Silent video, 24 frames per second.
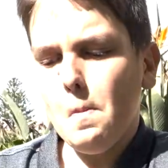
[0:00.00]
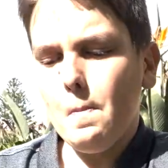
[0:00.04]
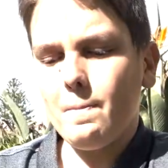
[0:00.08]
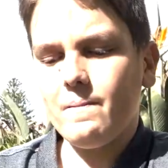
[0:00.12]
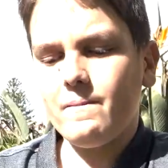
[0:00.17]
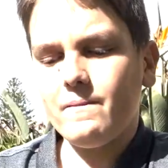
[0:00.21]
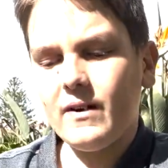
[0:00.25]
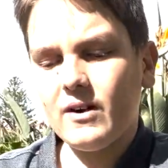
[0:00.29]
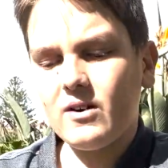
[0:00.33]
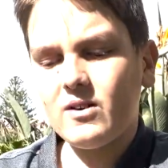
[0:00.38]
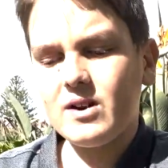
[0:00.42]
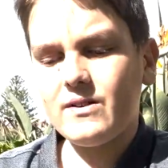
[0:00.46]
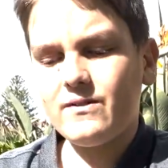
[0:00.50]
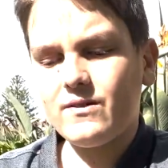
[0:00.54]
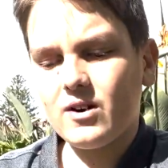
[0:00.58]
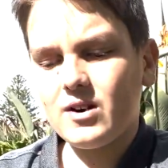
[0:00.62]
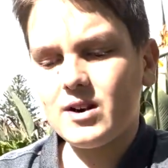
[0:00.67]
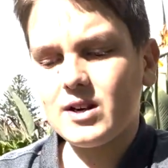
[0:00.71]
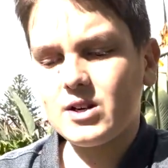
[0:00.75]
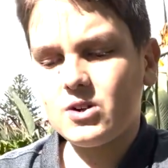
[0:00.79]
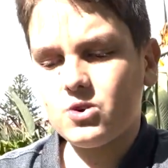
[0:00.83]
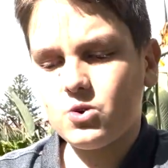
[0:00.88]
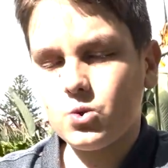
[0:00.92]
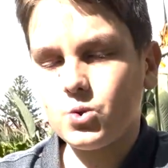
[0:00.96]
Very,
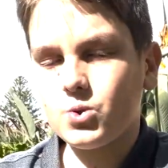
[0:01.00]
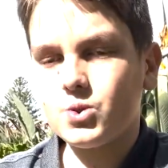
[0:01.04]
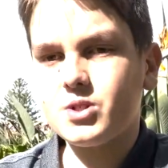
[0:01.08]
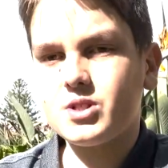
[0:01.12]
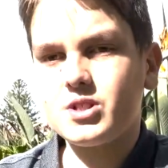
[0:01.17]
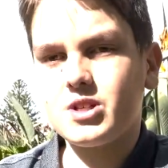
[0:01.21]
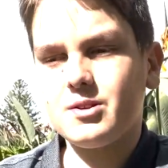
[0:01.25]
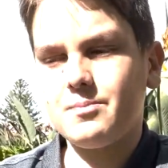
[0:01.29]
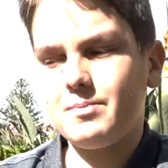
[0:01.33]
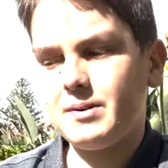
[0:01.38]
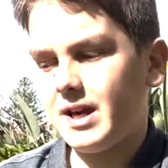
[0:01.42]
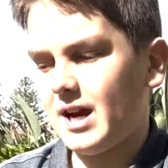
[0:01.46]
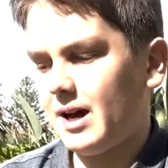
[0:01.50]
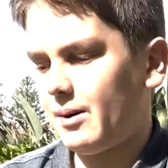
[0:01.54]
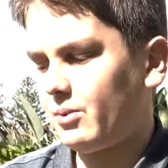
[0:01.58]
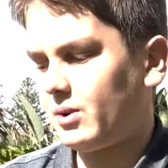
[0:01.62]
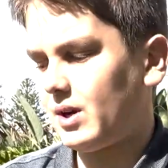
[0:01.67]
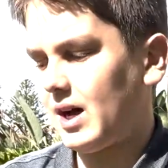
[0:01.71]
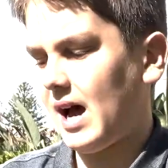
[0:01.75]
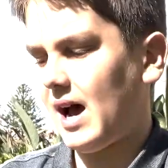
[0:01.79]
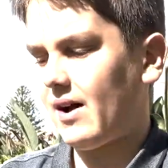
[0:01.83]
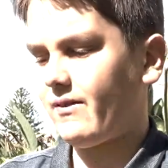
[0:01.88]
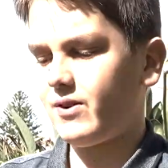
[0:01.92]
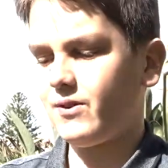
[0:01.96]
very good to be able to
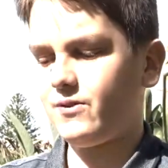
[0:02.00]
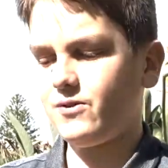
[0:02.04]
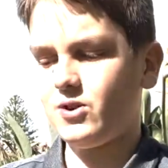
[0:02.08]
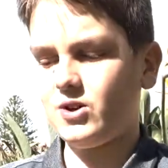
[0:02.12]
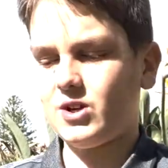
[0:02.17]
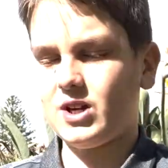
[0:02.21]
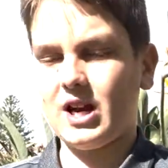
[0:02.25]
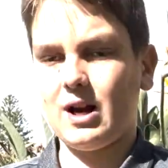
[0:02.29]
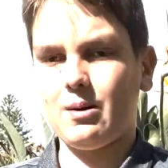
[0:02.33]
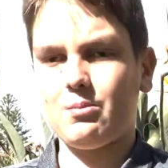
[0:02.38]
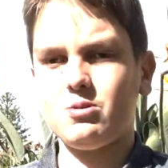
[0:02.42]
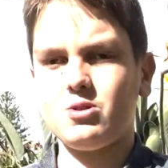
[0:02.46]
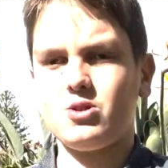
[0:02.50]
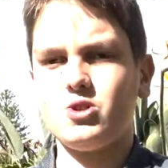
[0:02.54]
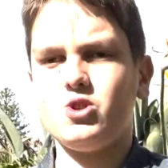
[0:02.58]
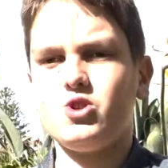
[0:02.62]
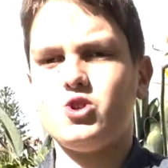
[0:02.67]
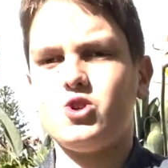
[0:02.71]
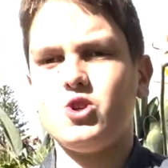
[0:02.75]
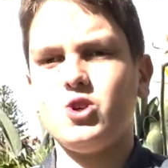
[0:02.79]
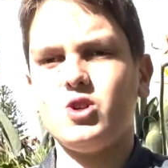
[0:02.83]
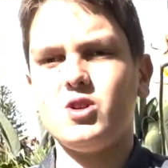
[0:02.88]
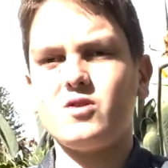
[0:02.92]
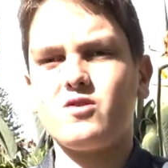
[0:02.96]
have a few cameras to
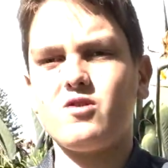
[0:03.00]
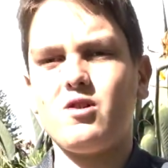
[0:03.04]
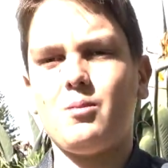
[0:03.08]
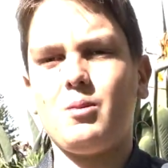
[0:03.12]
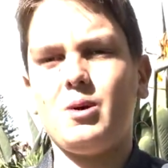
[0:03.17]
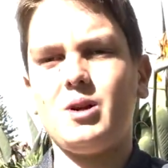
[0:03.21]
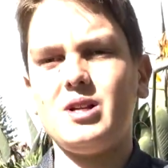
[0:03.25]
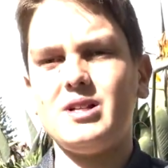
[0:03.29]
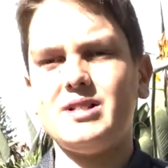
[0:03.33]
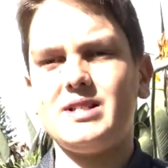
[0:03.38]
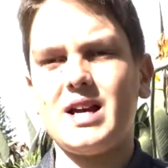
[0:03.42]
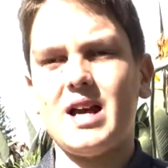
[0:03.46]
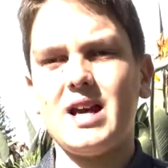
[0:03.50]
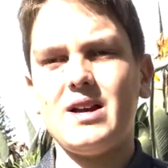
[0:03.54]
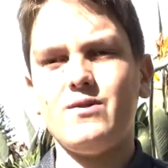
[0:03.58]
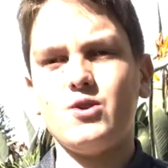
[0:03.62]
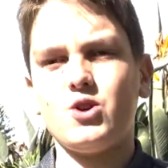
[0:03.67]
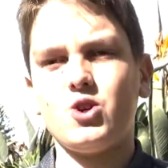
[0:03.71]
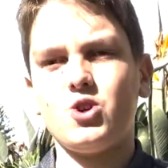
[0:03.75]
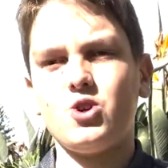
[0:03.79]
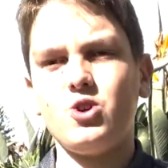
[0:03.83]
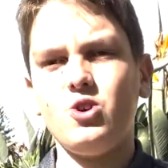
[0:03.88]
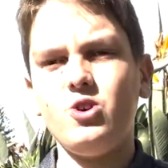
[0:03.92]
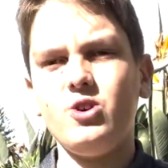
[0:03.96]
choose from on a day of a
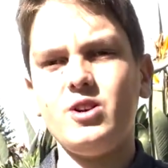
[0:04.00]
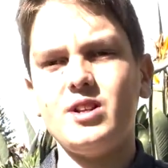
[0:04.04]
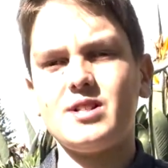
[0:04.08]
shoot.